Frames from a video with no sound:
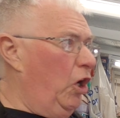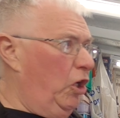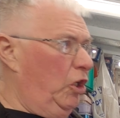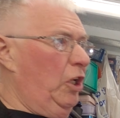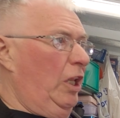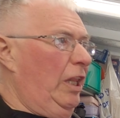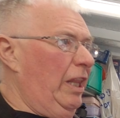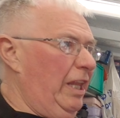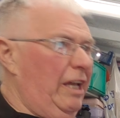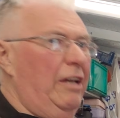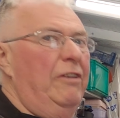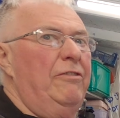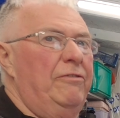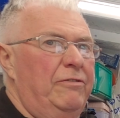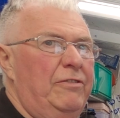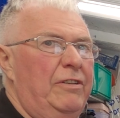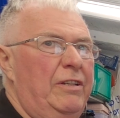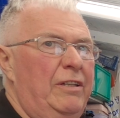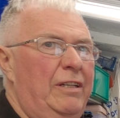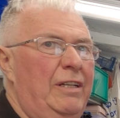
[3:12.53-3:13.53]
on a
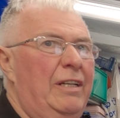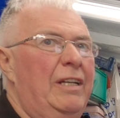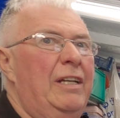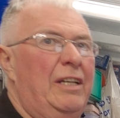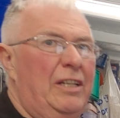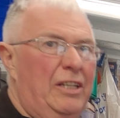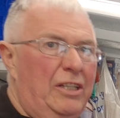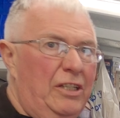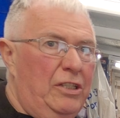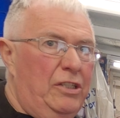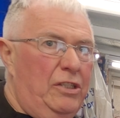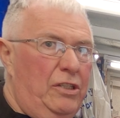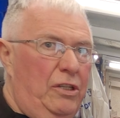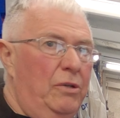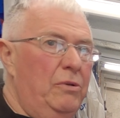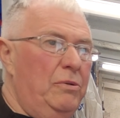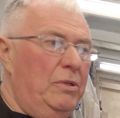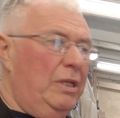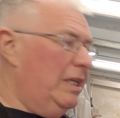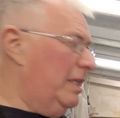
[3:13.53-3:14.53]
lift, you
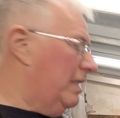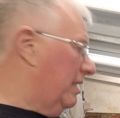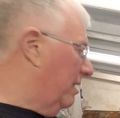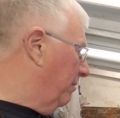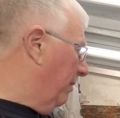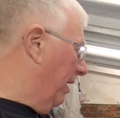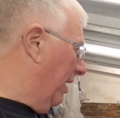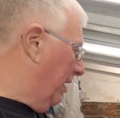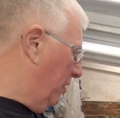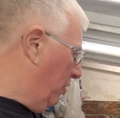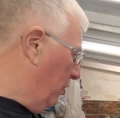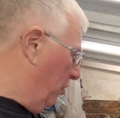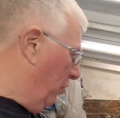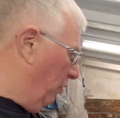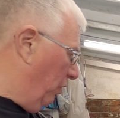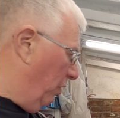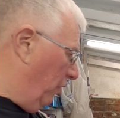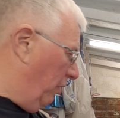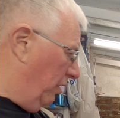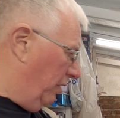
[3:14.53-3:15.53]
do need to make
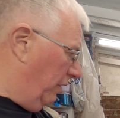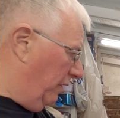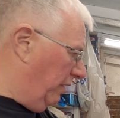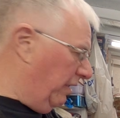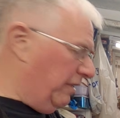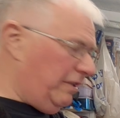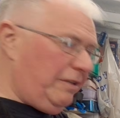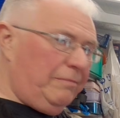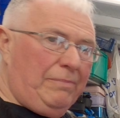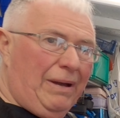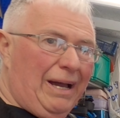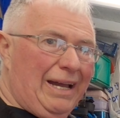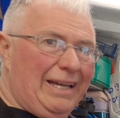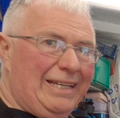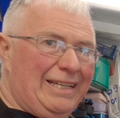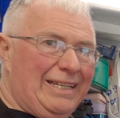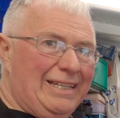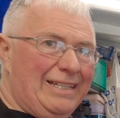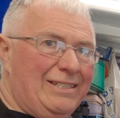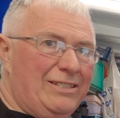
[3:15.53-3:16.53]
sure that the
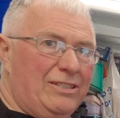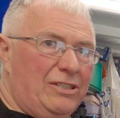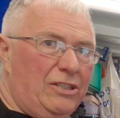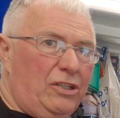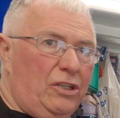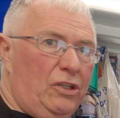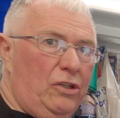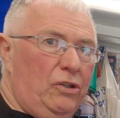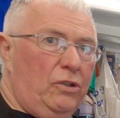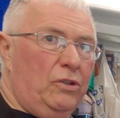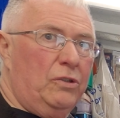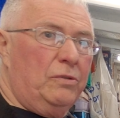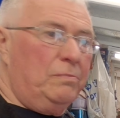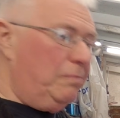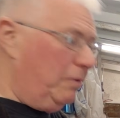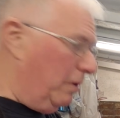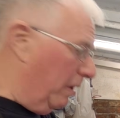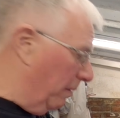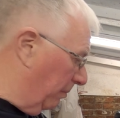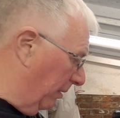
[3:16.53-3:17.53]
bike is secured
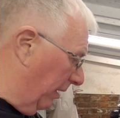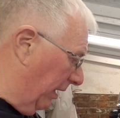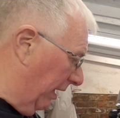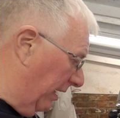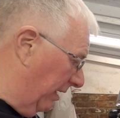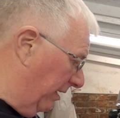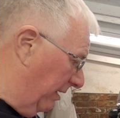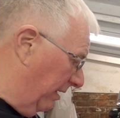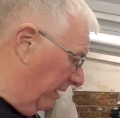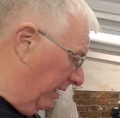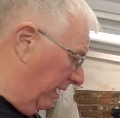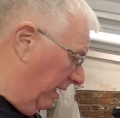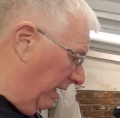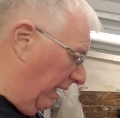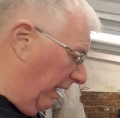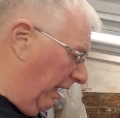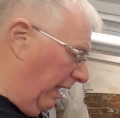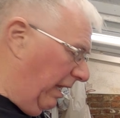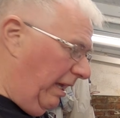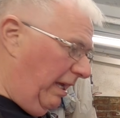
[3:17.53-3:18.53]
properly
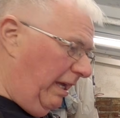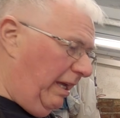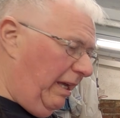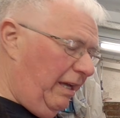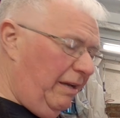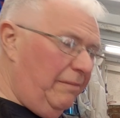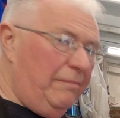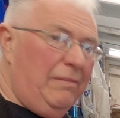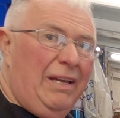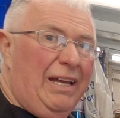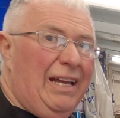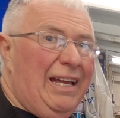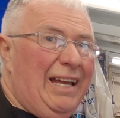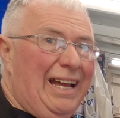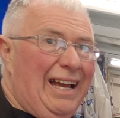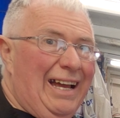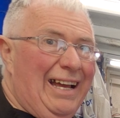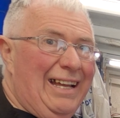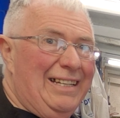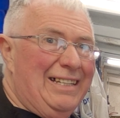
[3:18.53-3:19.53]

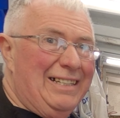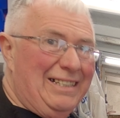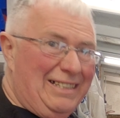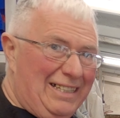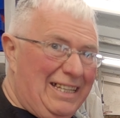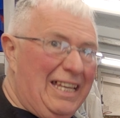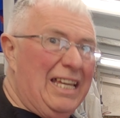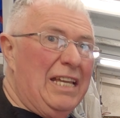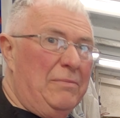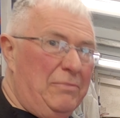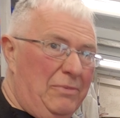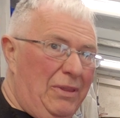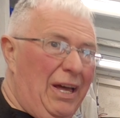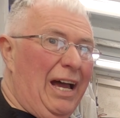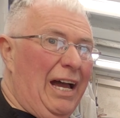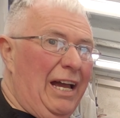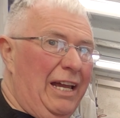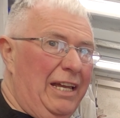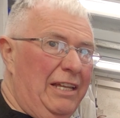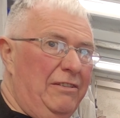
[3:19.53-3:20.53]
and keep
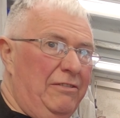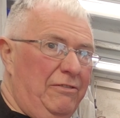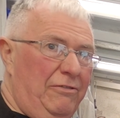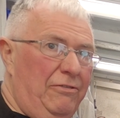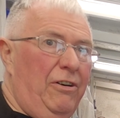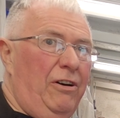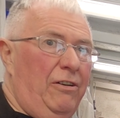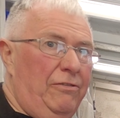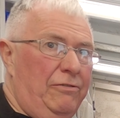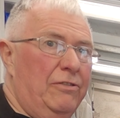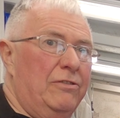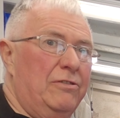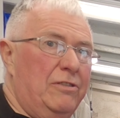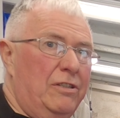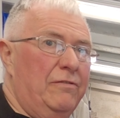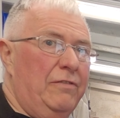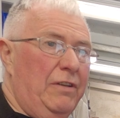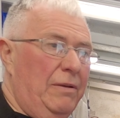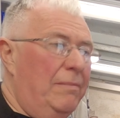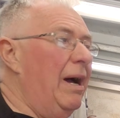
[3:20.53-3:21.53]
that in the forefront
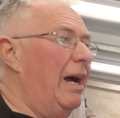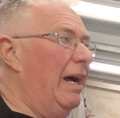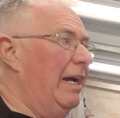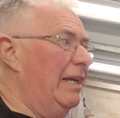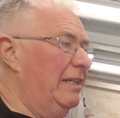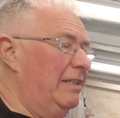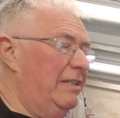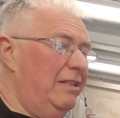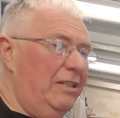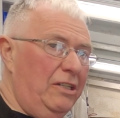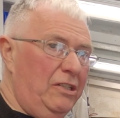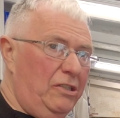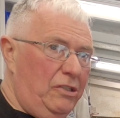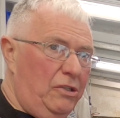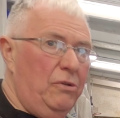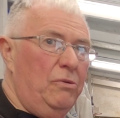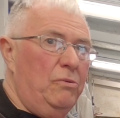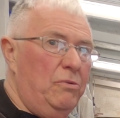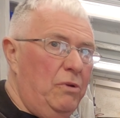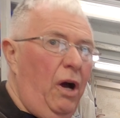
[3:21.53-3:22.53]
of your mind. You
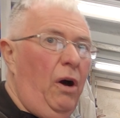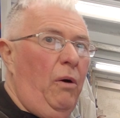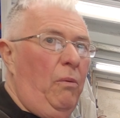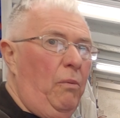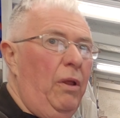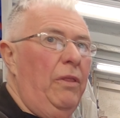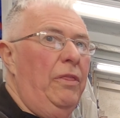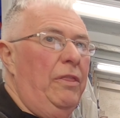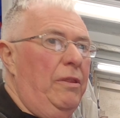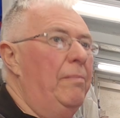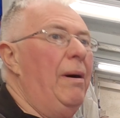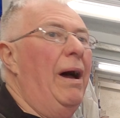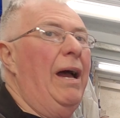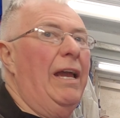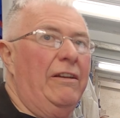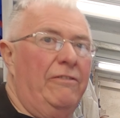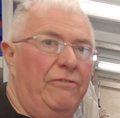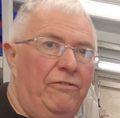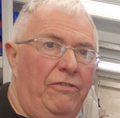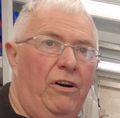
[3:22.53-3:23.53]
do not want the
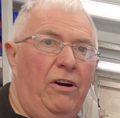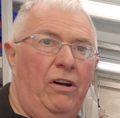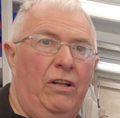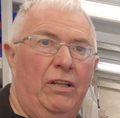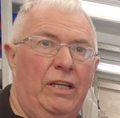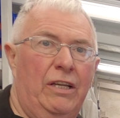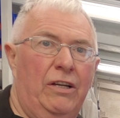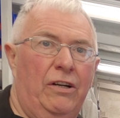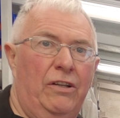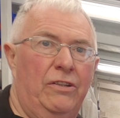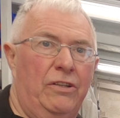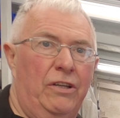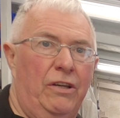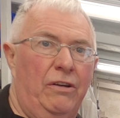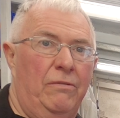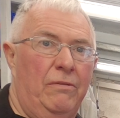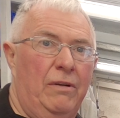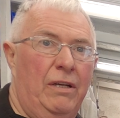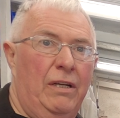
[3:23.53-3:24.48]
bike falling on you.